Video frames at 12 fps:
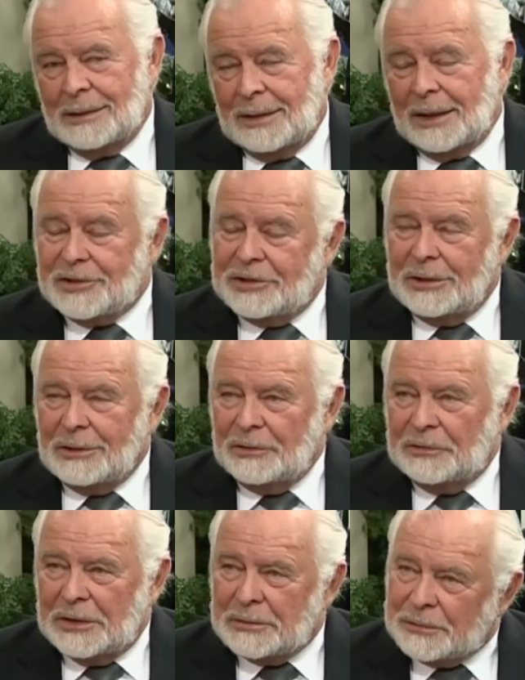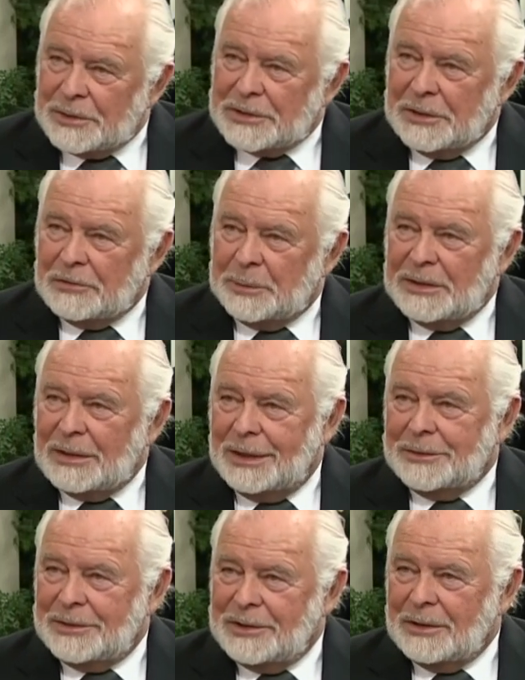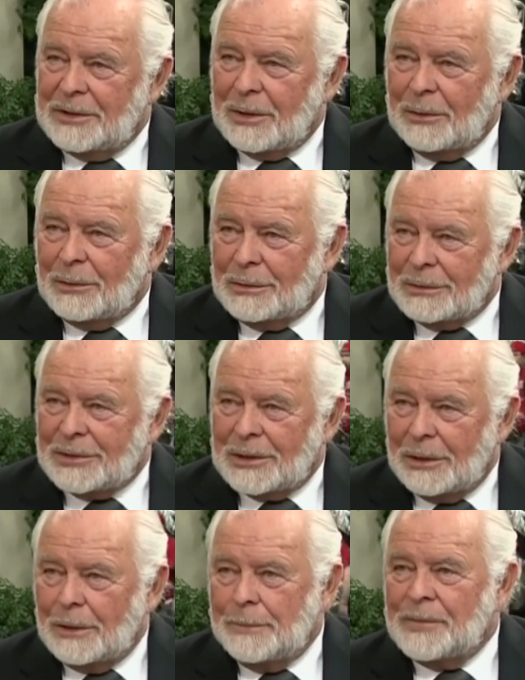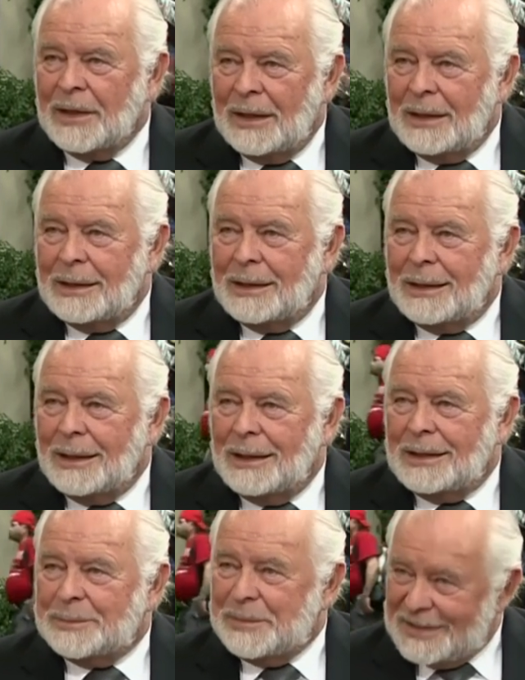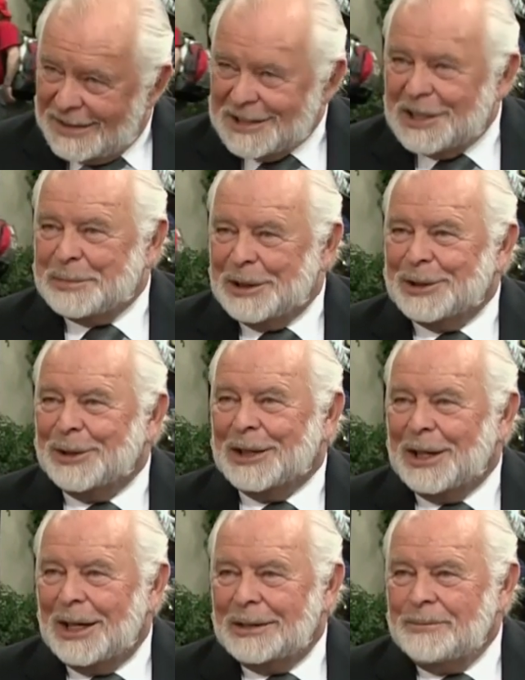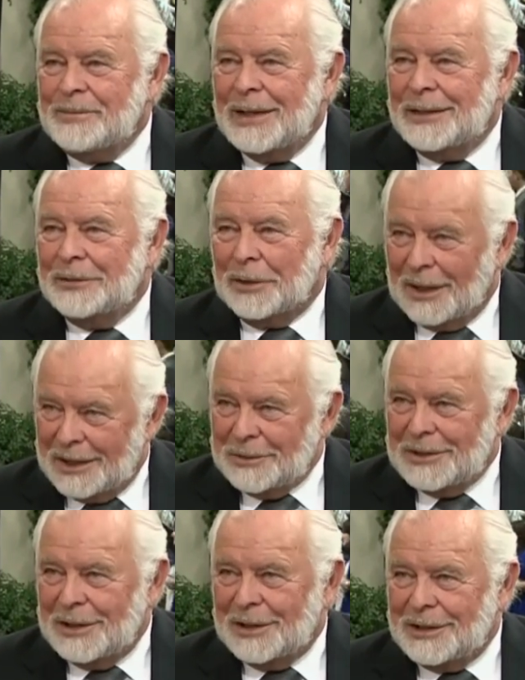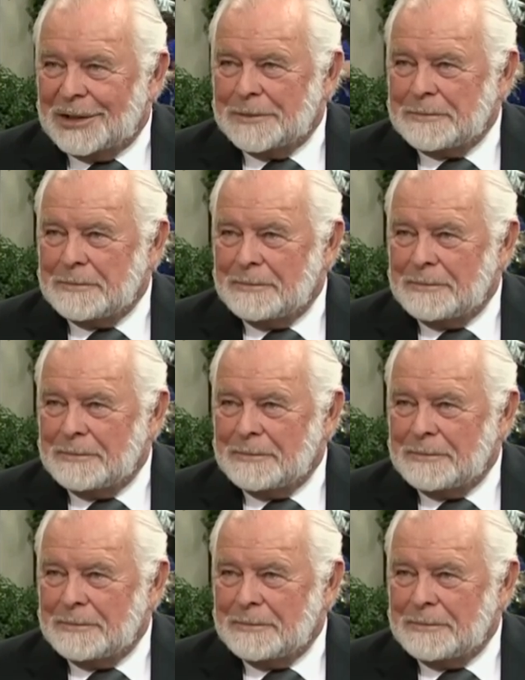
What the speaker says: next year the Federal Reserve will be 100 years old. So this has been going on for 100 years.